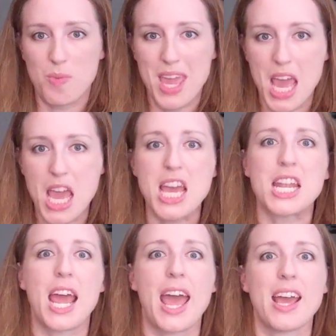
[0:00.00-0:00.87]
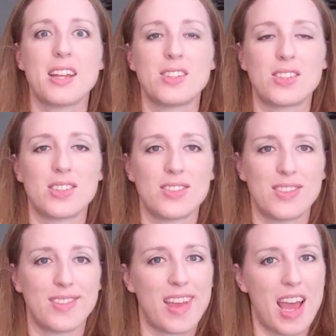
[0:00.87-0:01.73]
drew me in
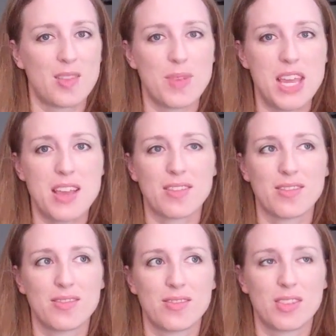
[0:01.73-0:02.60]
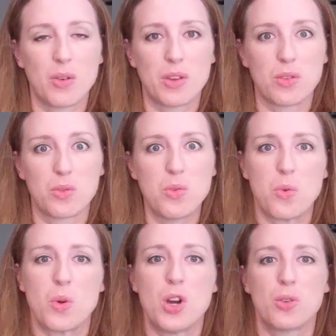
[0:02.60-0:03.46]
and had me
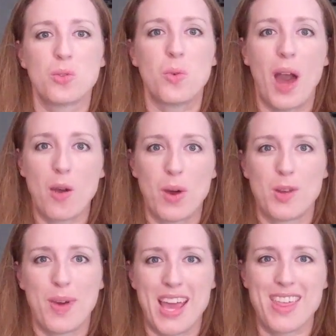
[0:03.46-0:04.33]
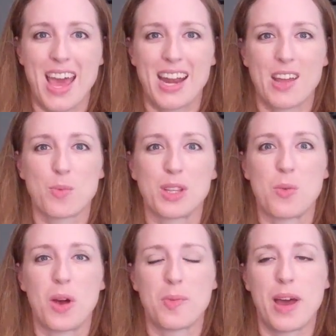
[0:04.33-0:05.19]
going, ooh, I want to buy that.
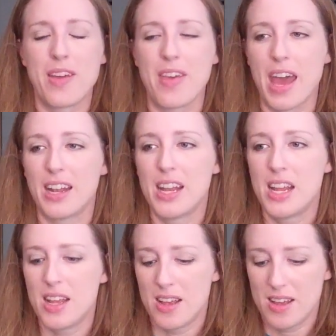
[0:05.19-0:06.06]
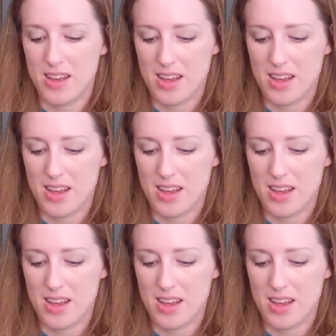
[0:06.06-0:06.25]
I really want to buy that.